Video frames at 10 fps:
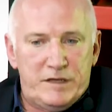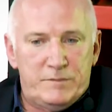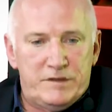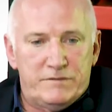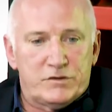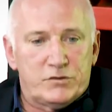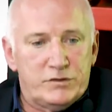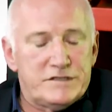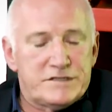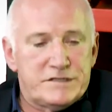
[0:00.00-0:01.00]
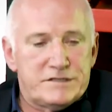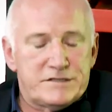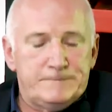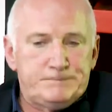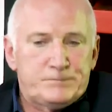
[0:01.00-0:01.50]
a bit of a
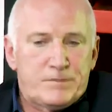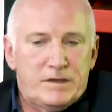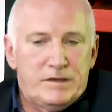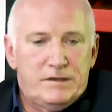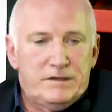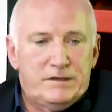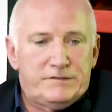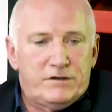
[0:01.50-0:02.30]
criticism, is that